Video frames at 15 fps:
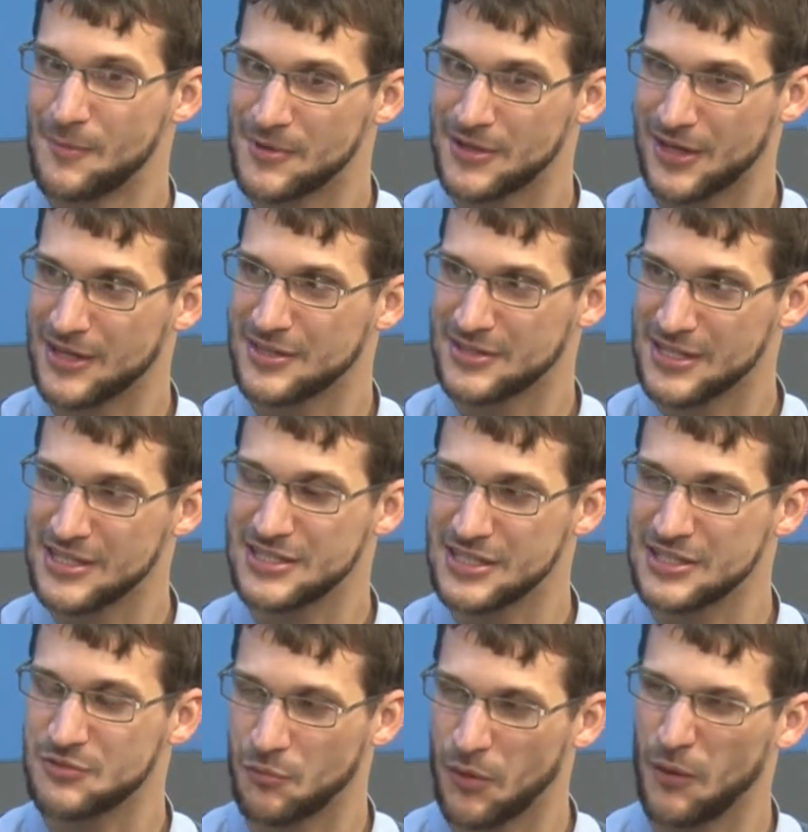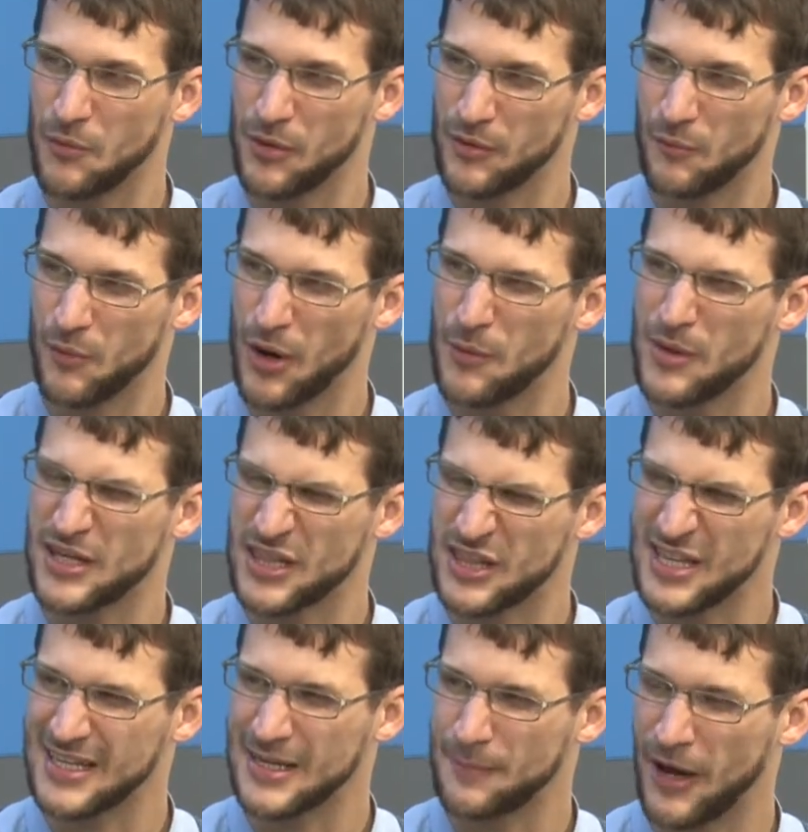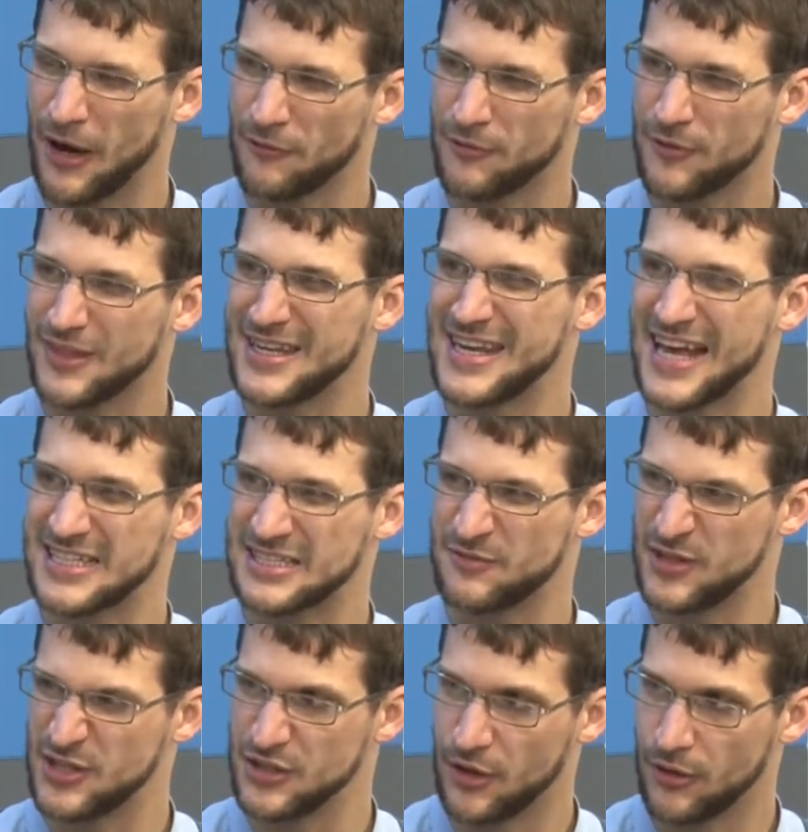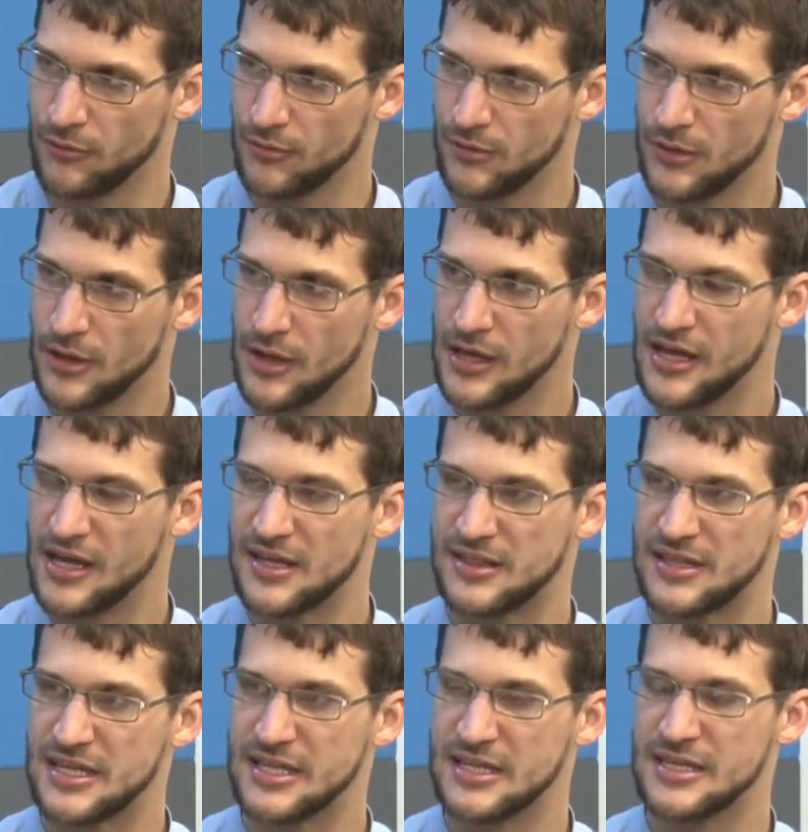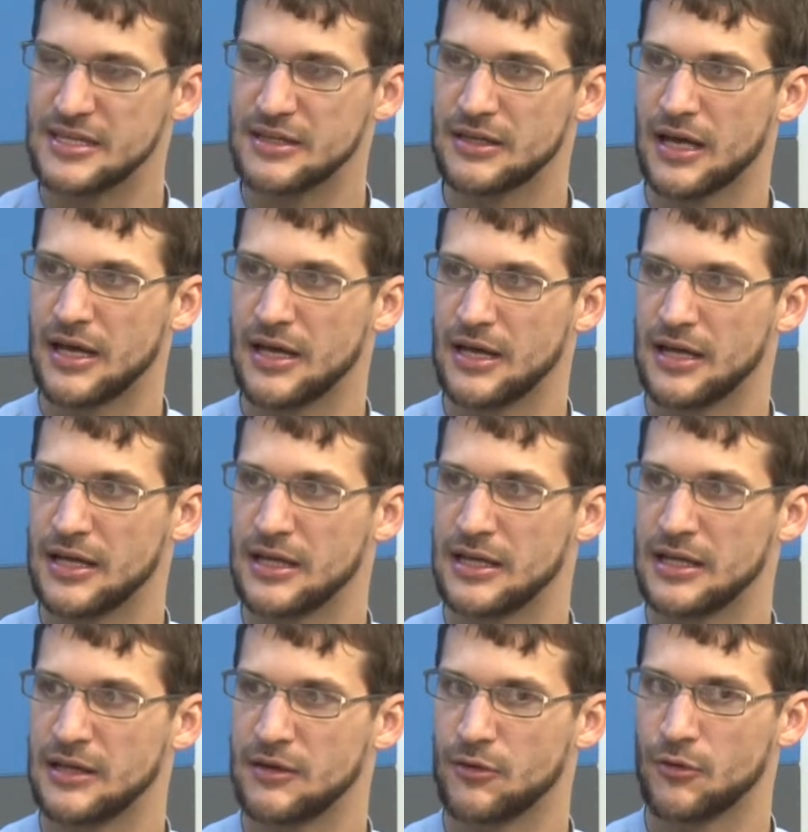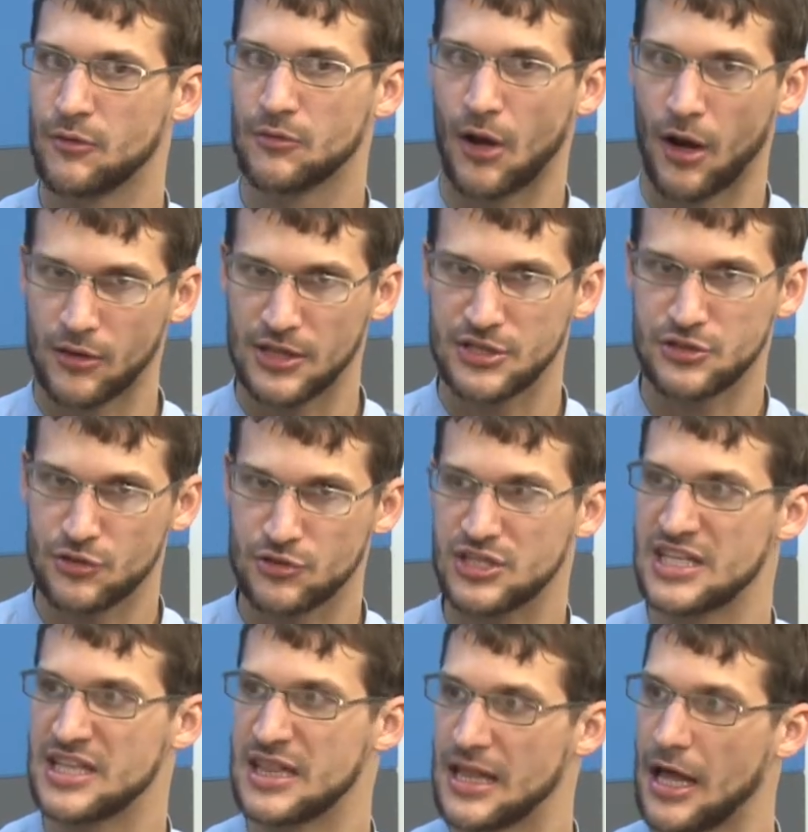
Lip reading: Because this is where we can think about for the next video. Our listeners can